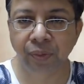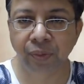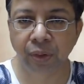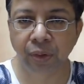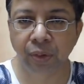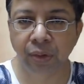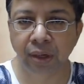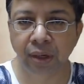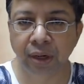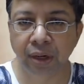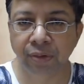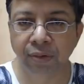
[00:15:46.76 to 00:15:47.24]

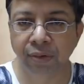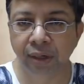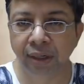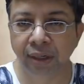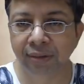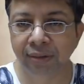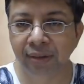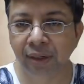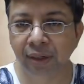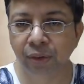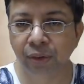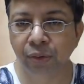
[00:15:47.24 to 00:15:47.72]

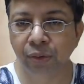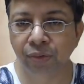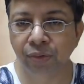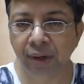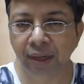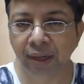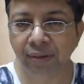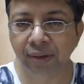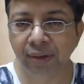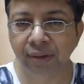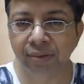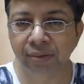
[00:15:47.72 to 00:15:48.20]
converts into
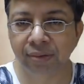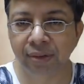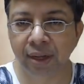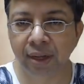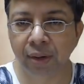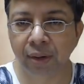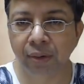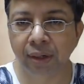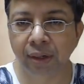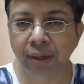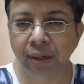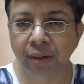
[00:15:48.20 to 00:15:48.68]
5 waves
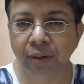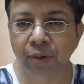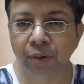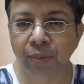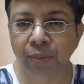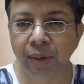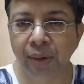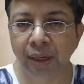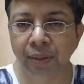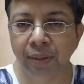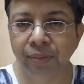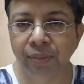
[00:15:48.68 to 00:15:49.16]
down
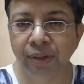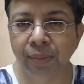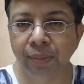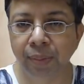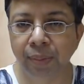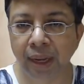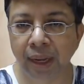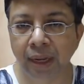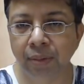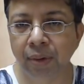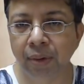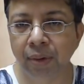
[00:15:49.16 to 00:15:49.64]
and becomes a
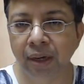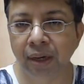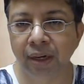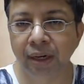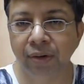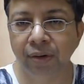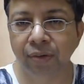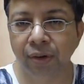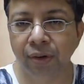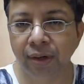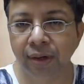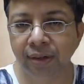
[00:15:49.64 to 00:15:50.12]
bear
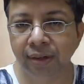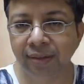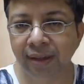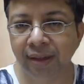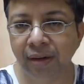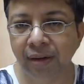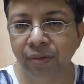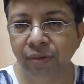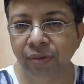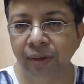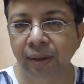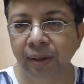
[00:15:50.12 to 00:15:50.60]
market for
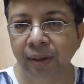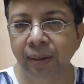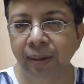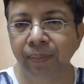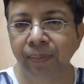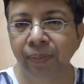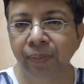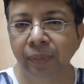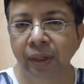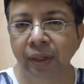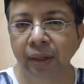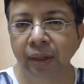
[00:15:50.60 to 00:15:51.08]
itself,
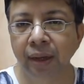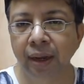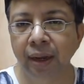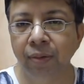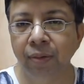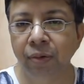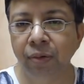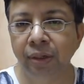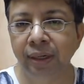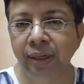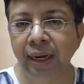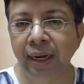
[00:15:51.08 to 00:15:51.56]
I
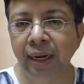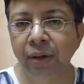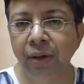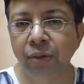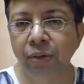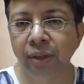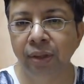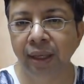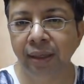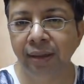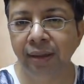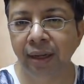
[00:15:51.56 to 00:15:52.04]
would tend
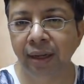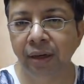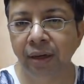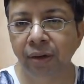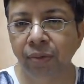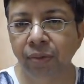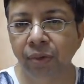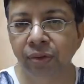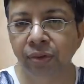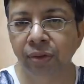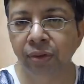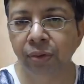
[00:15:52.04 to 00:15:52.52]
to think that
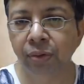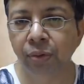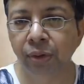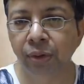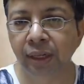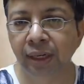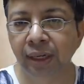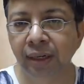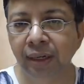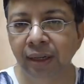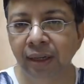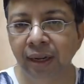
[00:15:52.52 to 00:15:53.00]
it was a
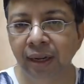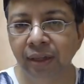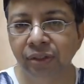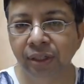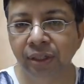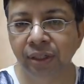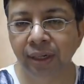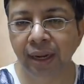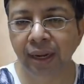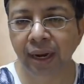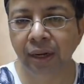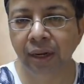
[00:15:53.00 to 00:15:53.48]
routine
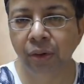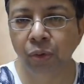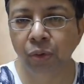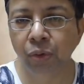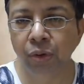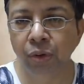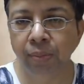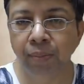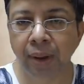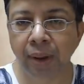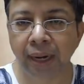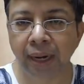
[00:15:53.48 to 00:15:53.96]
correction, had no
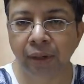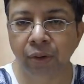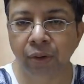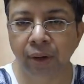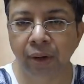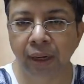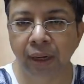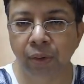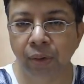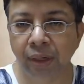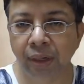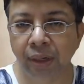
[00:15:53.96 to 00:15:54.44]
impact
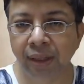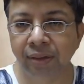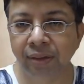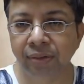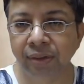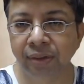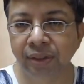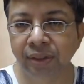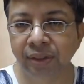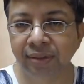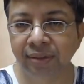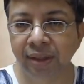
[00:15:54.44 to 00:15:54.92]
on equities,
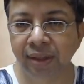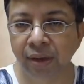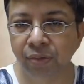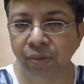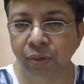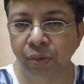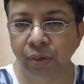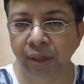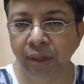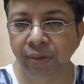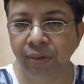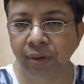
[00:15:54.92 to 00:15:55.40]
which is
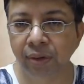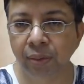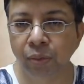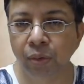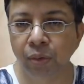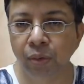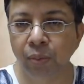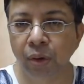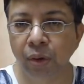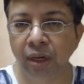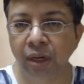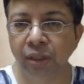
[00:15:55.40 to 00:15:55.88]
therefore even
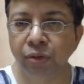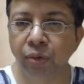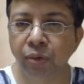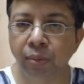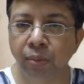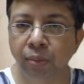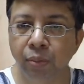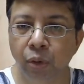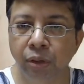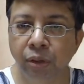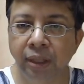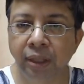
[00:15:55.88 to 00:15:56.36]
more bullish
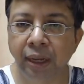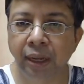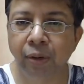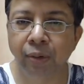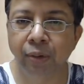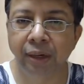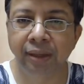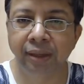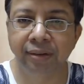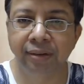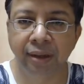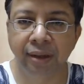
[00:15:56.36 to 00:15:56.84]
for both
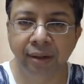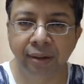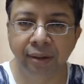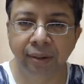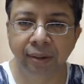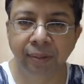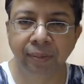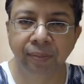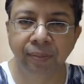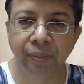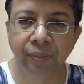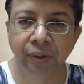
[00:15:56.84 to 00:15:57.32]
equities and
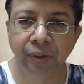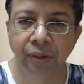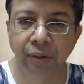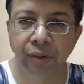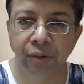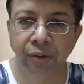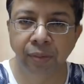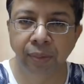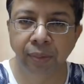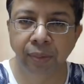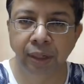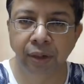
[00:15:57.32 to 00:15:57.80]

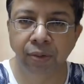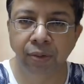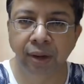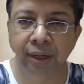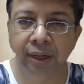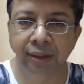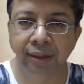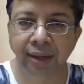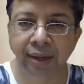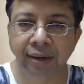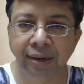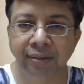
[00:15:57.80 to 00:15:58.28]

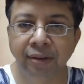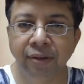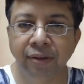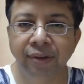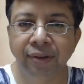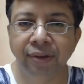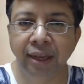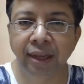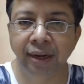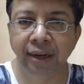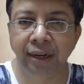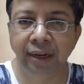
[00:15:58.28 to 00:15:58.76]
Bitcoin. That's the
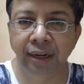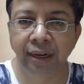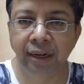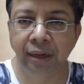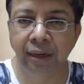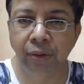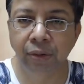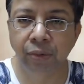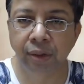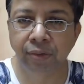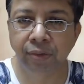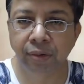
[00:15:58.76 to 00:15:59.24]
way I read
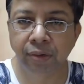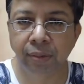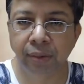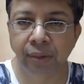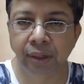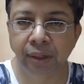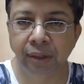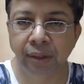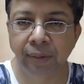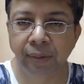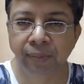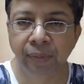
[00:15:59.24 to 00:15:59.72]
into it from
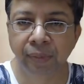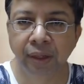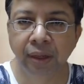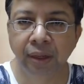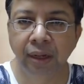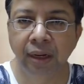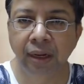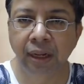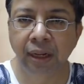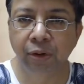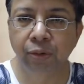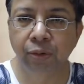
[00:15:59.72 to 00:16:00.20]
a
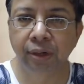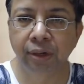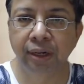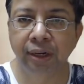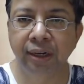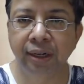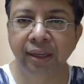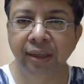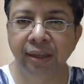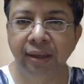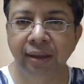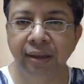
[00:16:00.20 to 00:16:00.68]

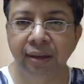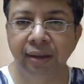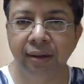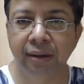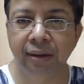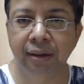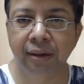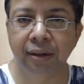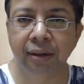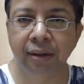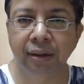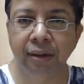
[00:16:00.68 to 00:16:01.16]
liquidity
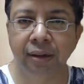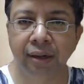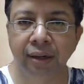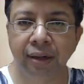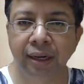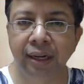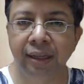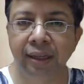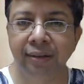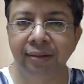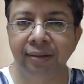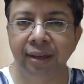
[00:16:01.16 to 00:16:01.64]

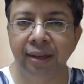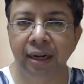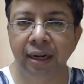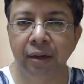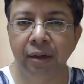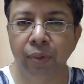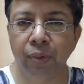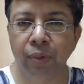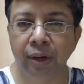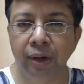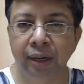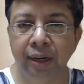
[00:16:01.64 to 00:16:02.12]
reading standpoint.